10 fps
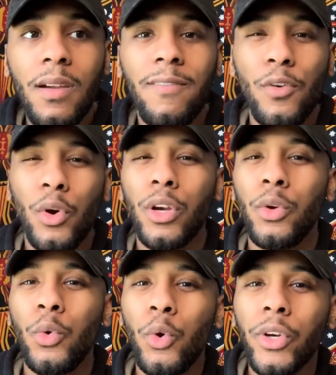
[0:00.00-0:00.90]
for
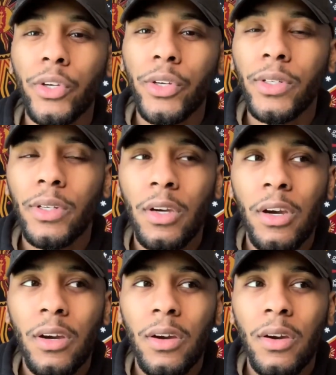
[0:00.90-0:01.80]
an order,
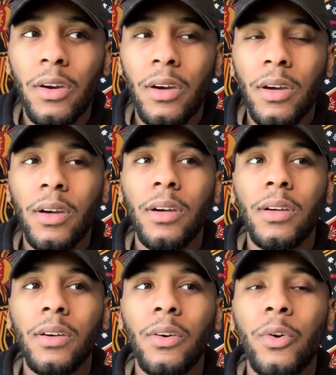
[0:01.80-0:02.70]

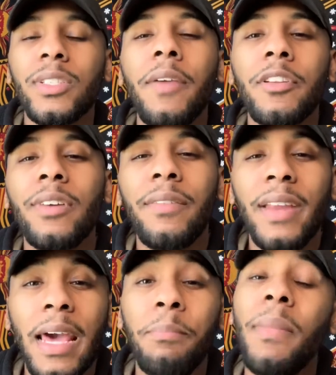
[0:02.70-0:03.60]
or say you have to drive
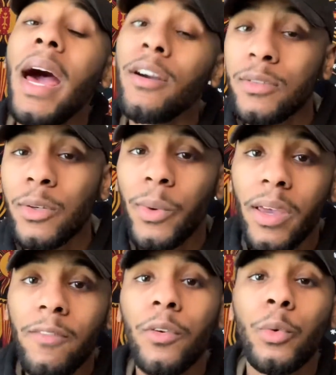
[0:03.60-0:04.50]
9 miles
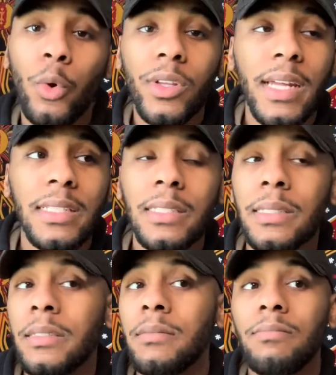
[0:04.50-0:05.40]
away for an order
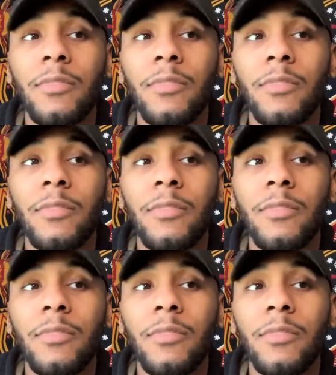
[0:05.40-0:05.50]
that's